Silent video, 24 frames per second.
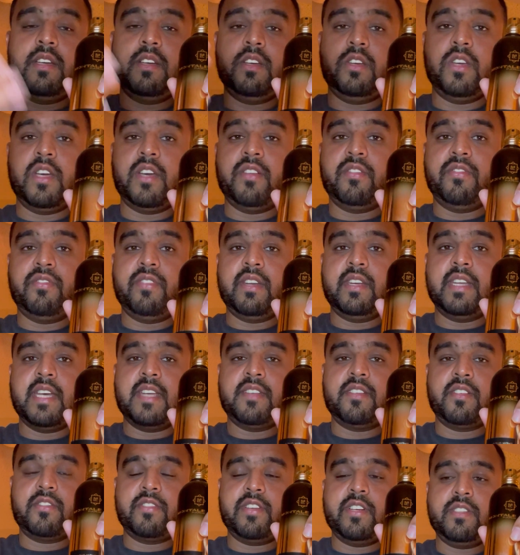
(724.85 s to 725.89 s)
You have a
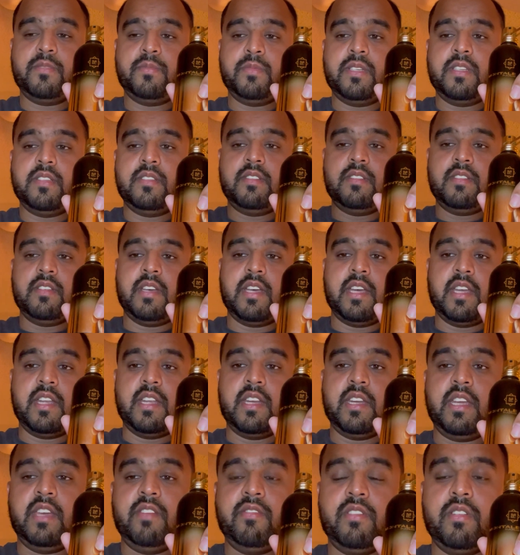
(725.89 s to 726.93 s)
fantastic Christmas and an
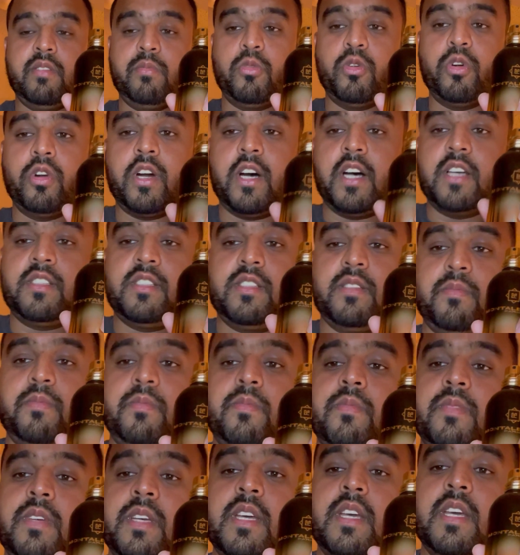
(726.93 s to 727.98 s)
even more awesome
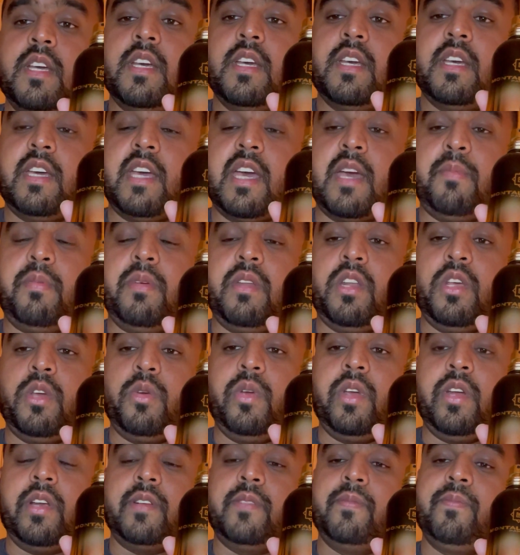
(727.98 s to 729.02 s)
Happy New
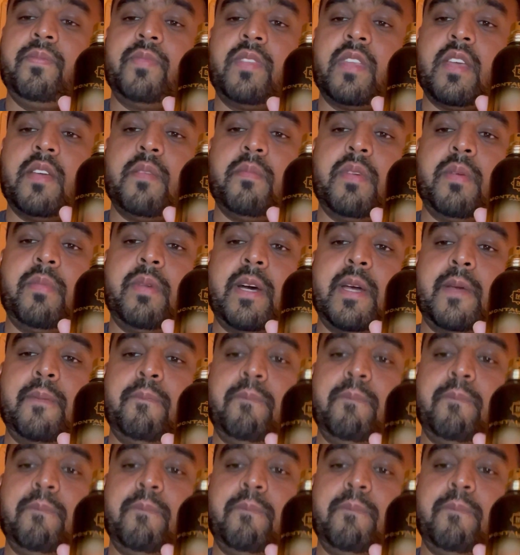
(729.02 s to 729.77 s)
Year. Bye bye.